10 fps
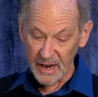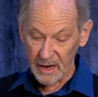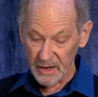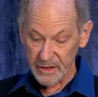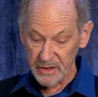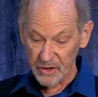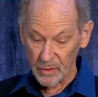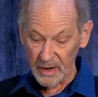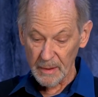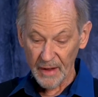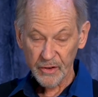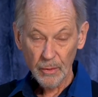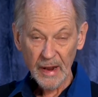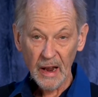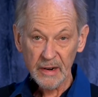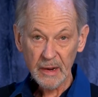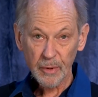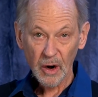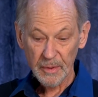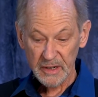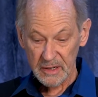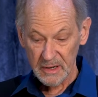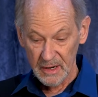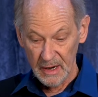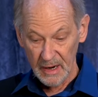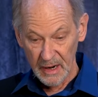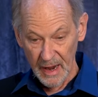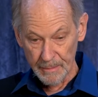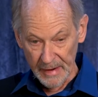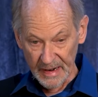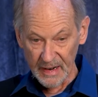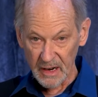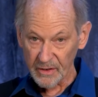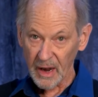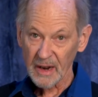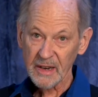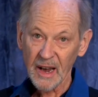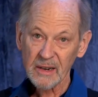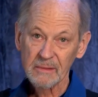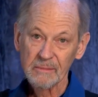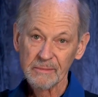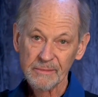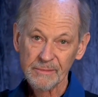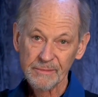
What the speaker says: So the details is really about the reality, purpose, and meaning of contact.